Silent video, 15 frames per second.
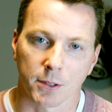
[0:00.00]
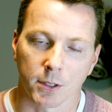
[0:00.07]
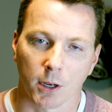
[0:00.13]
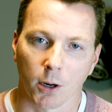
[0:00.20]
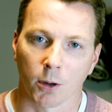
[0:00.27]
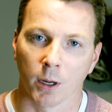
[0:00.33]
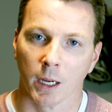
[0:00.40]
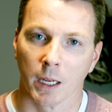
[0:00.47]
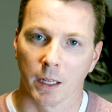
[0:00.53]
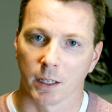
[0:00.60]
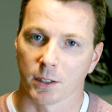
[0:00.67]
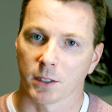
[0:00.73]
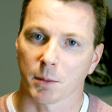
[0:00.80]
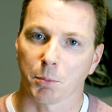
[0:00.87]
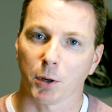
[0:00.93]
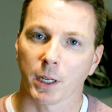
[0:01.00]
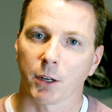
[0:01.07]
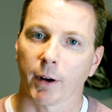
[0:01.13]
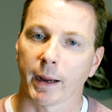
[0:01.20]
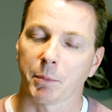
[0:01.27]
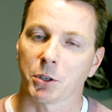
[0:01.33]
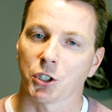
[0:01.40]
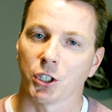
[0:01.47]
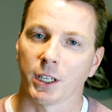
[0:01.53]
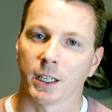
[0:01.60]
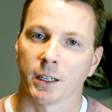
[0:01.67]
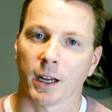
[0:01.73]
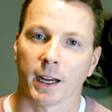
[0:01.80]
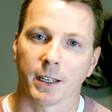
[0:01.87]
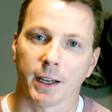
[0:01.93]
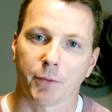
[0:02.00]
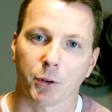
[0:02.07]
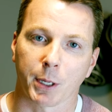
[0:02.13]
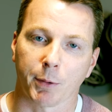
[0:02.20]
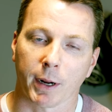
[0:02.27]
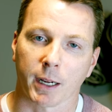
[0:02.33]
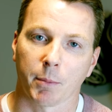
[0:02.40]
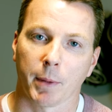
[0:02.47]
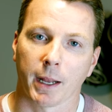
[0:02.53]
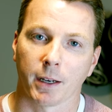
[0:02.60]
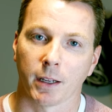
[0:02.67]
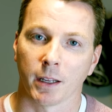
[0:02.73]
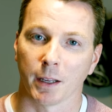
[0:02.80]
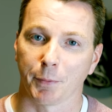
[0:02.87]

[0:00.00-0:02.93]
So this is a pretty great machine. I definitely recommend it.